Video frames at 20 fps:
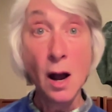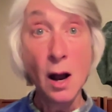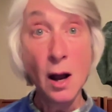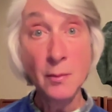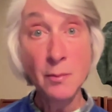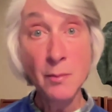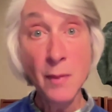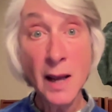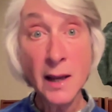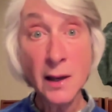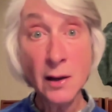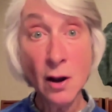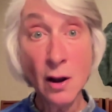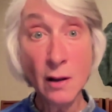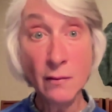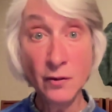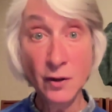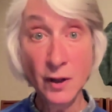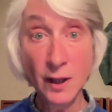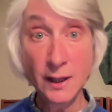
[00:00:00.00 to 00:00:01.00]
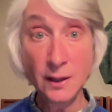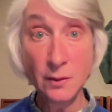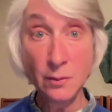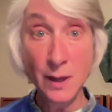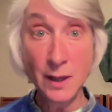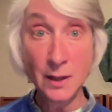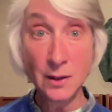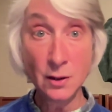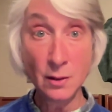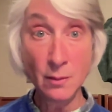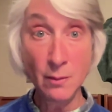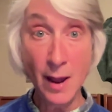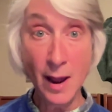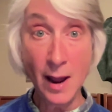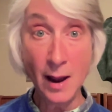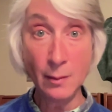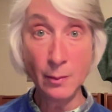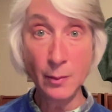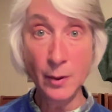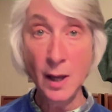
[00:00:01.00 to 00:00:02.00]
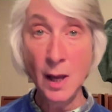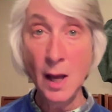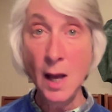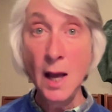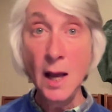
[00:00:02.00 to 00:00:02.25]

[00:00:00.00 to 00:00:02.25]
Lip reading: On my conflict mental map,